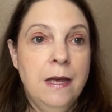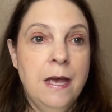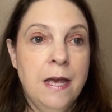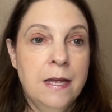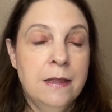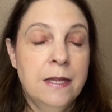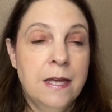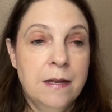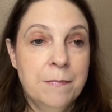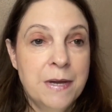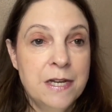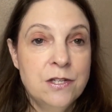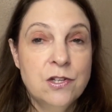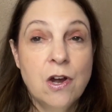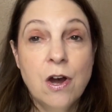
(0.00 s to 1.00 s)
And then
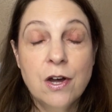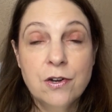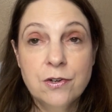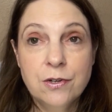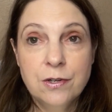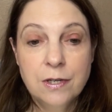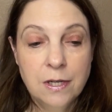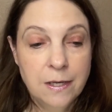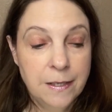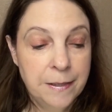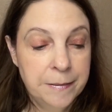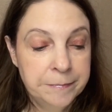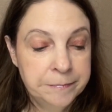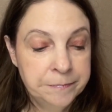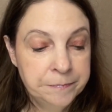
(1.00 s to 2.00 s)
my daughter,
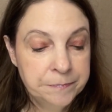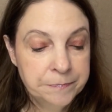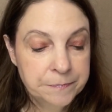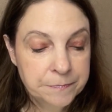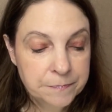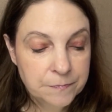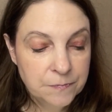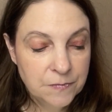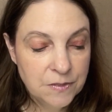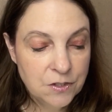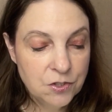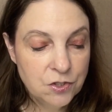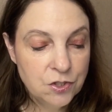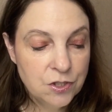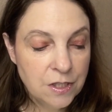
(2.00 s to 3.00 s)

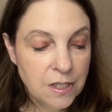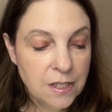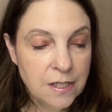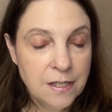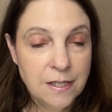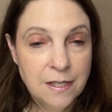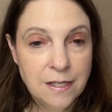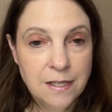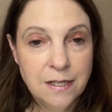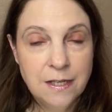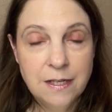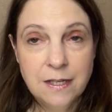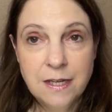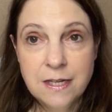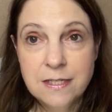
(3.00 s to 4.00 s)
she
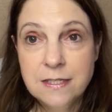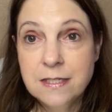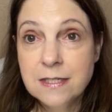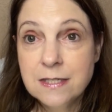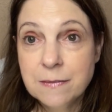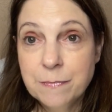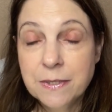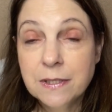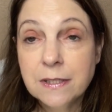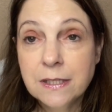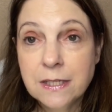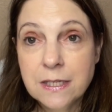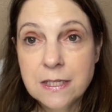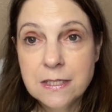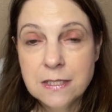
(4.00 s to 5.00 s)
has
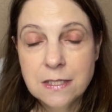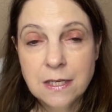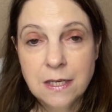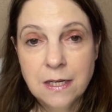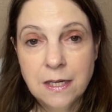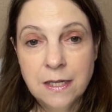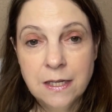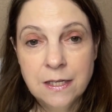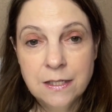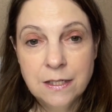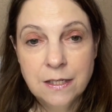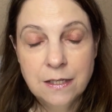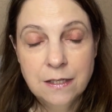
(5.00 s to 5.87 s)
disabilities that